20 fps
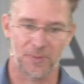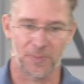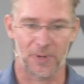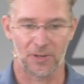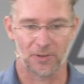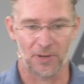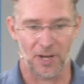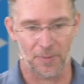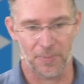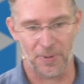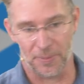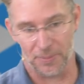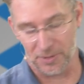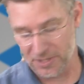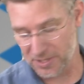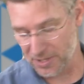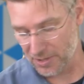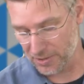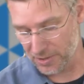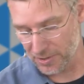but a lot of people
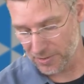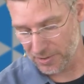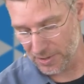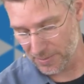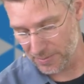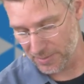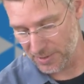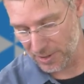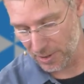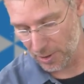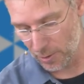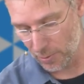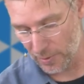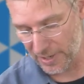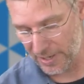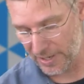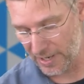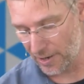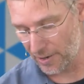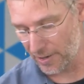still use them, so
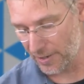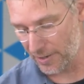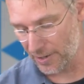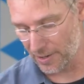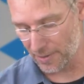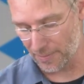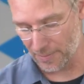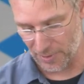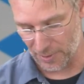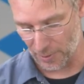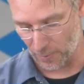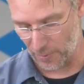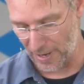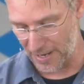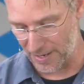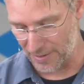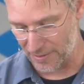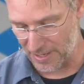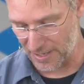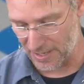we carry them. The
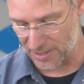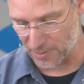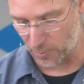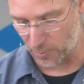way these